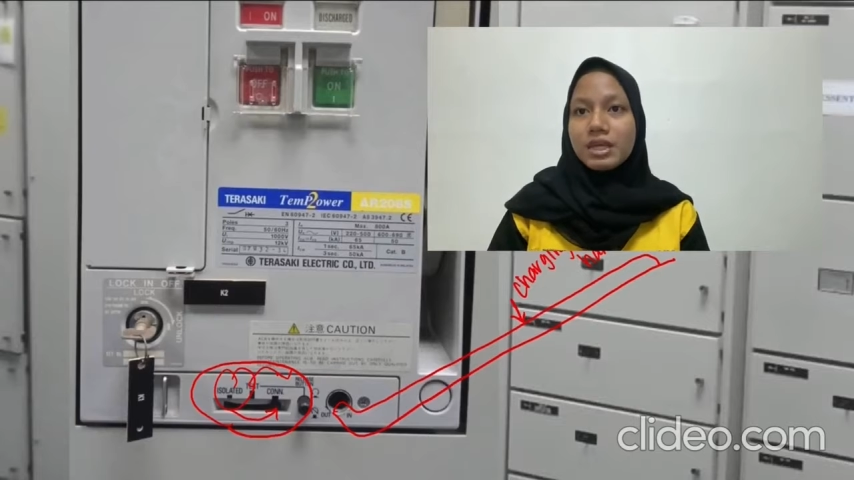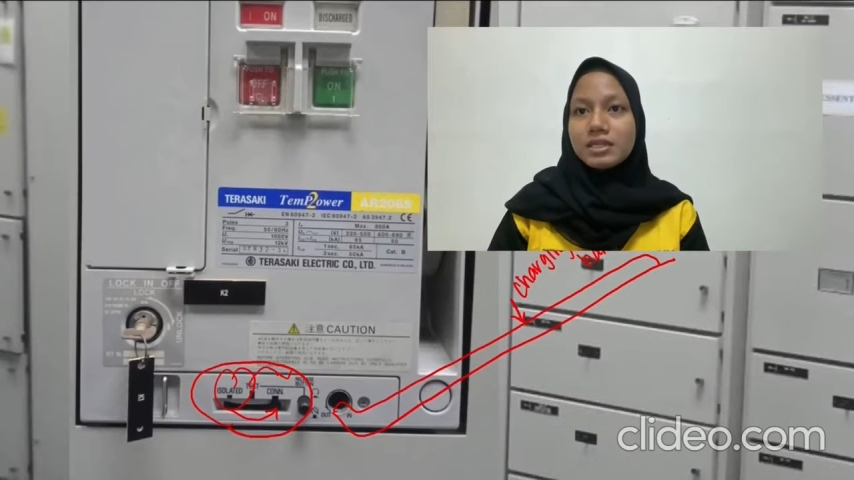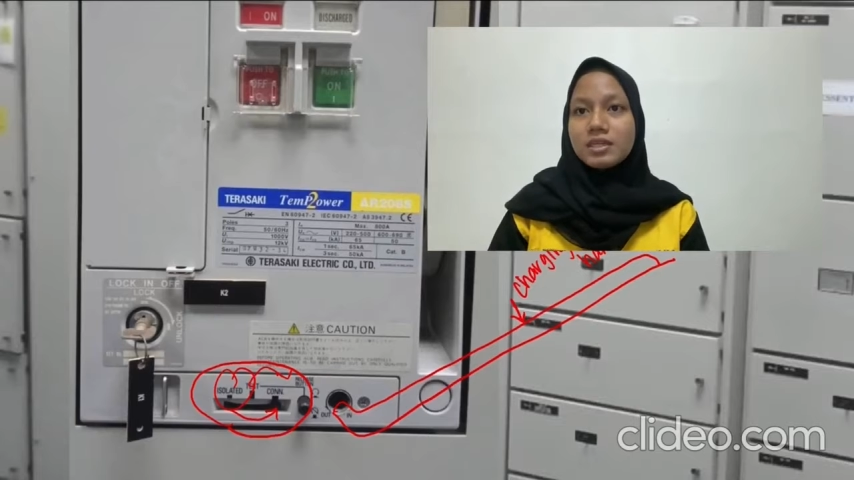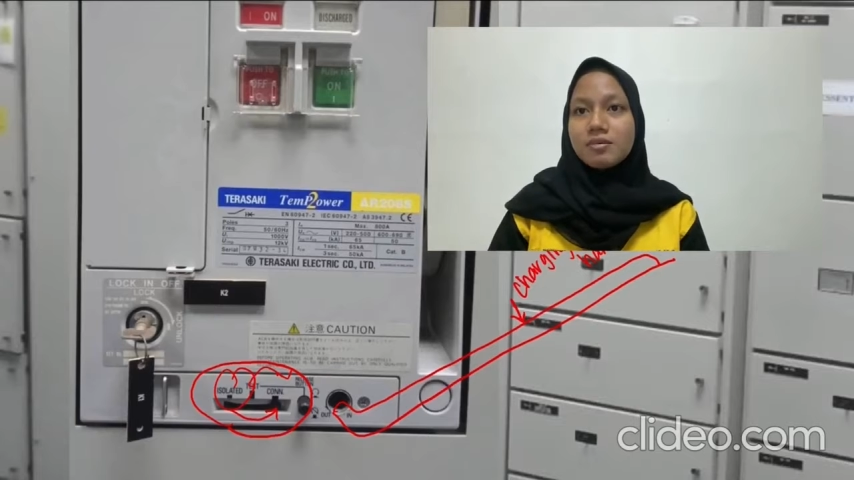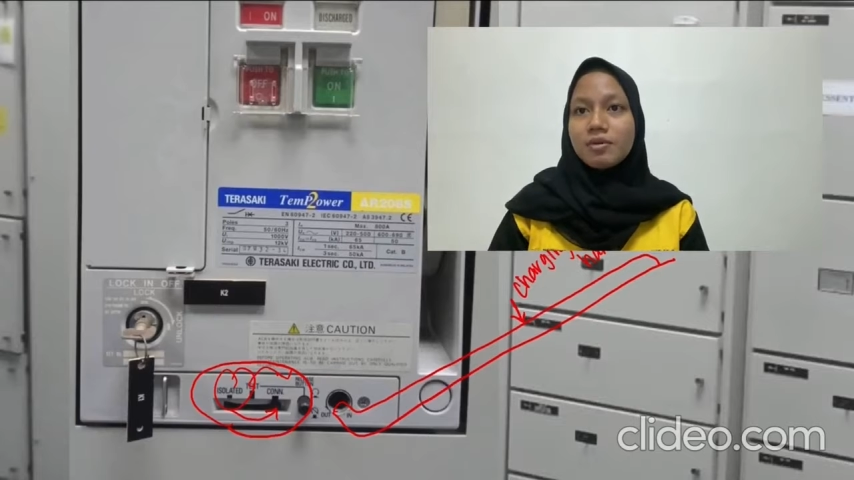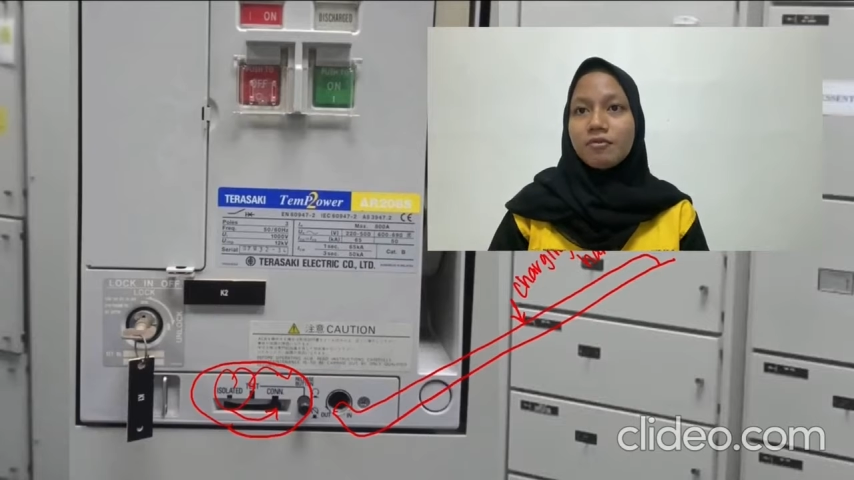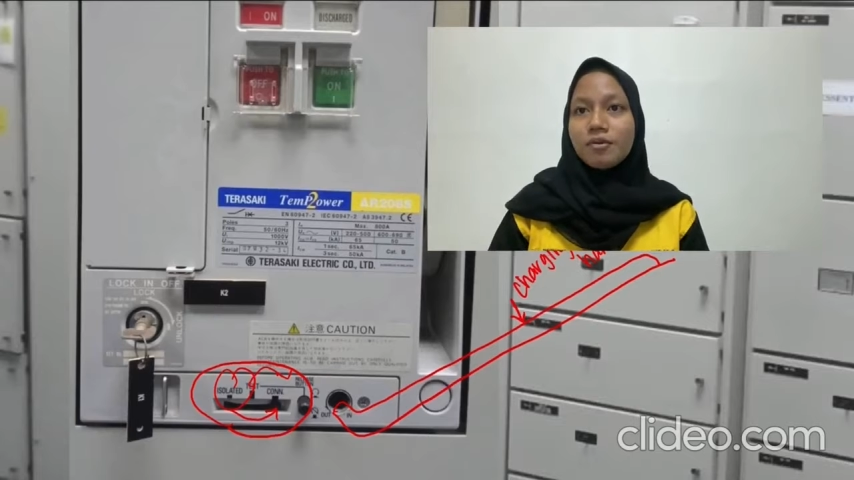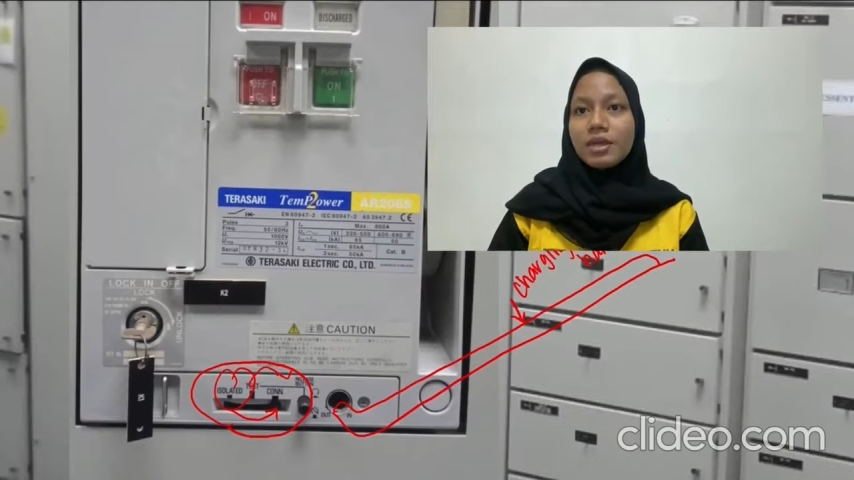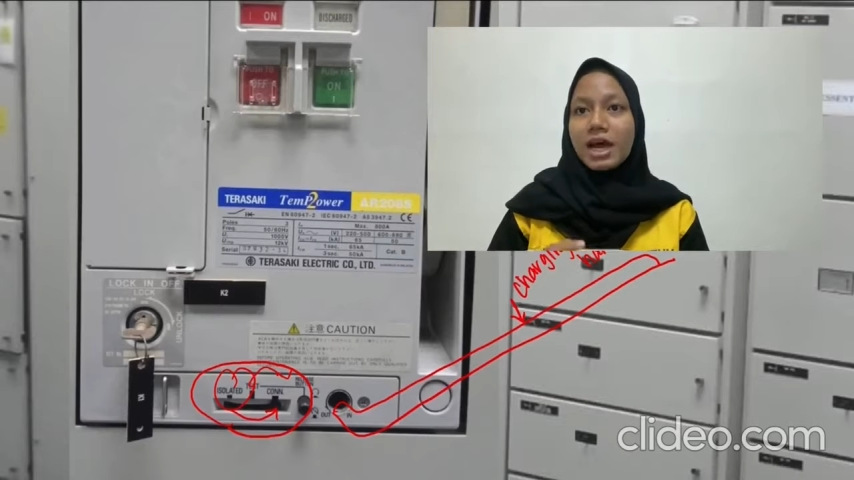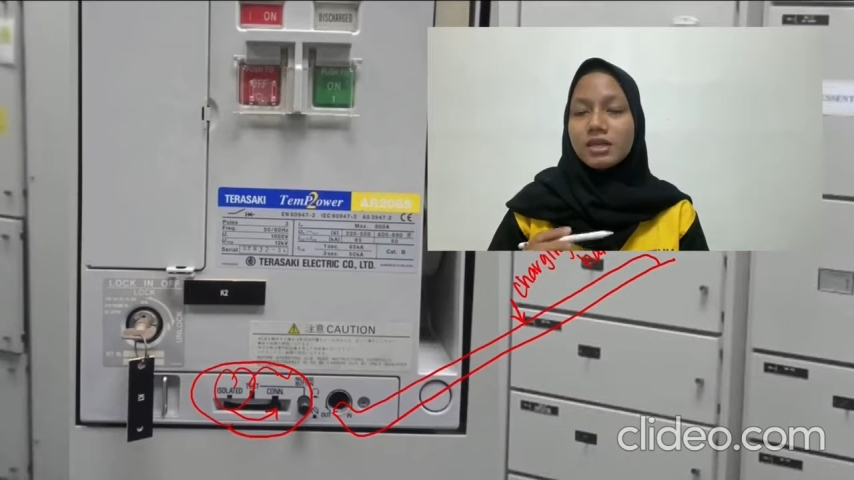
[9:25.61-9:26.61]
ACB
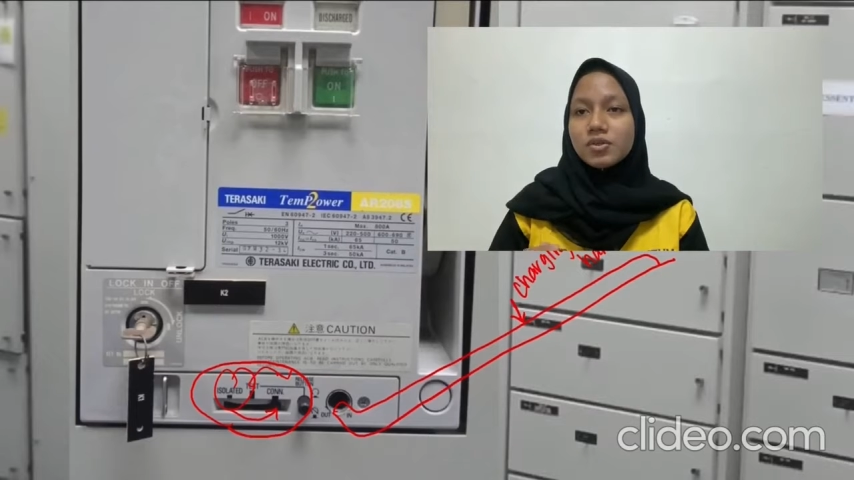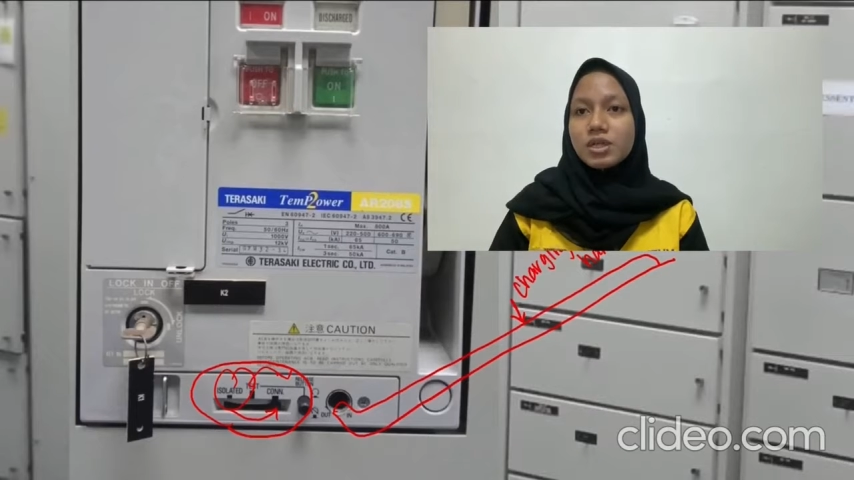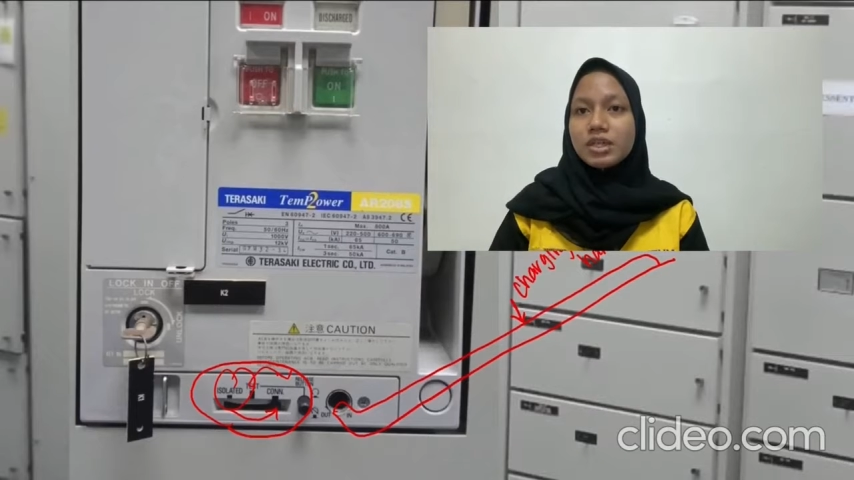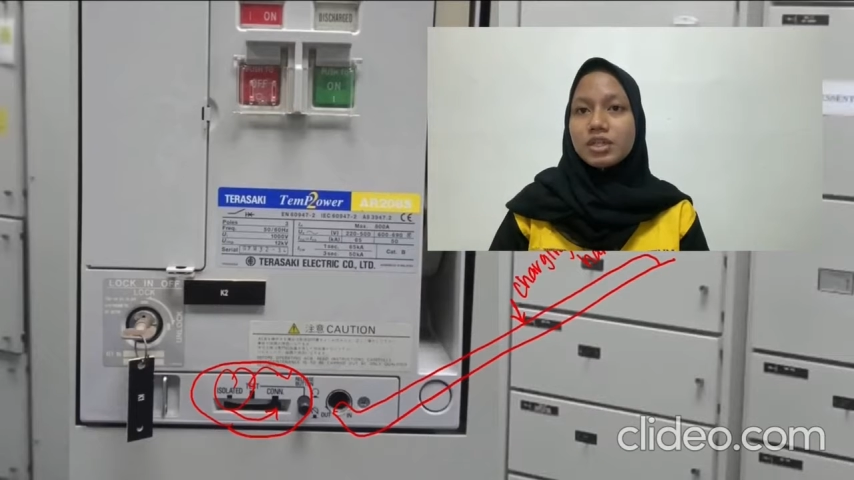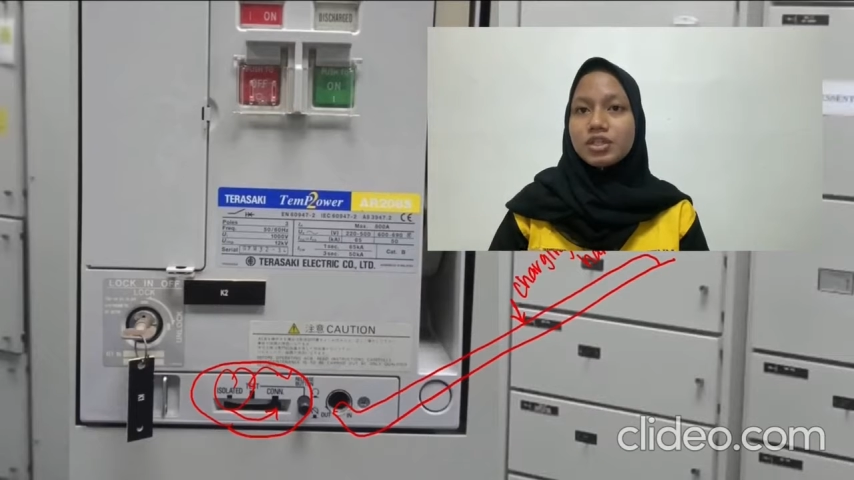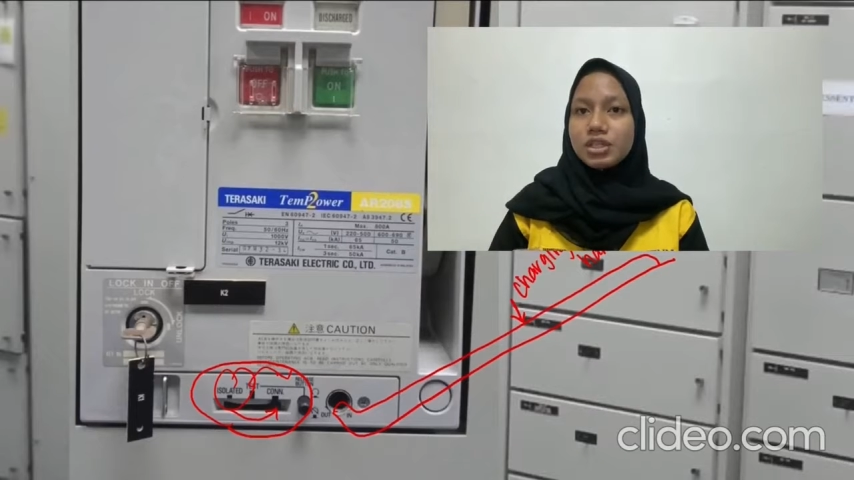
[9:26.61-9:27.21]
from the isolated